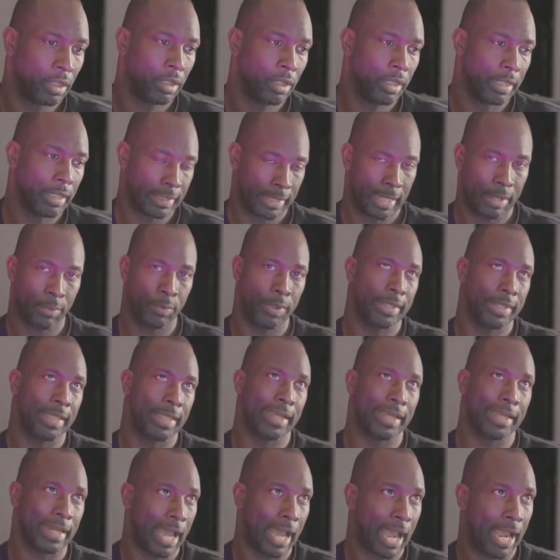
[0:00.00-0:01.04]
And that way they
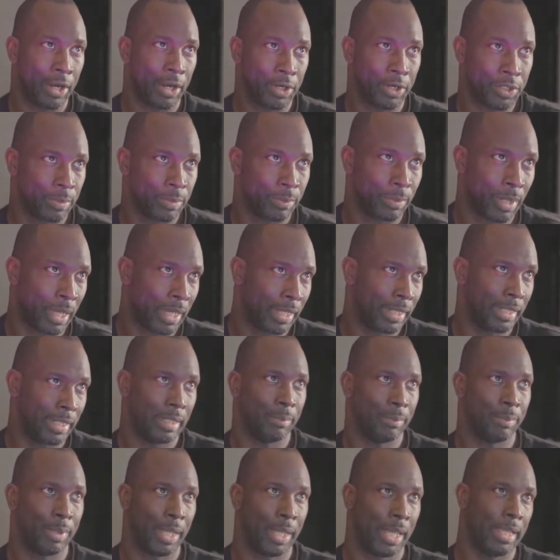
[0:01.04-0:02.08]
can hire somebody and
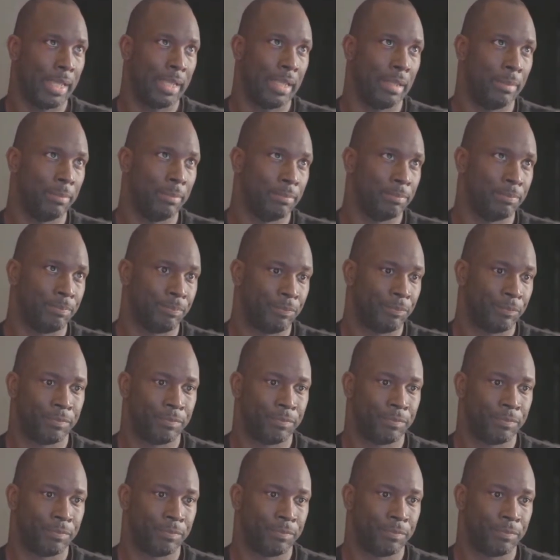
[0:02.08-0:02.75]
pay him